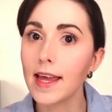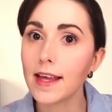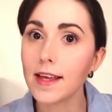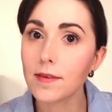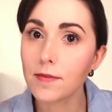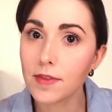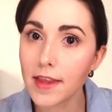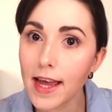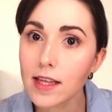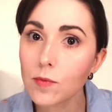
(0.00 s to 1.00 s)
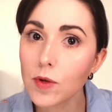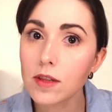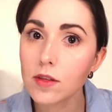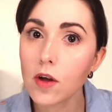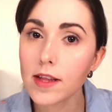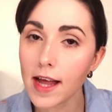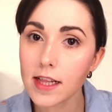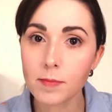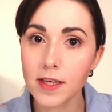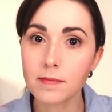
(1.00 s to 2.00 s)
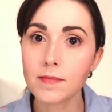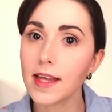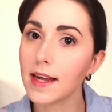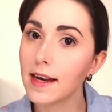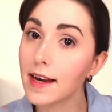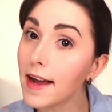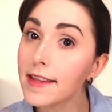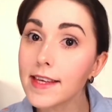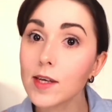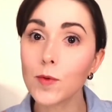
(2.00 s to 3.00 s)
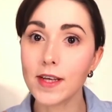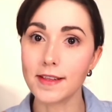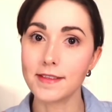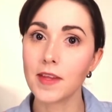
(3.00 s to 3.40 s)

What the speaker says: If that will not help him, then nothing will.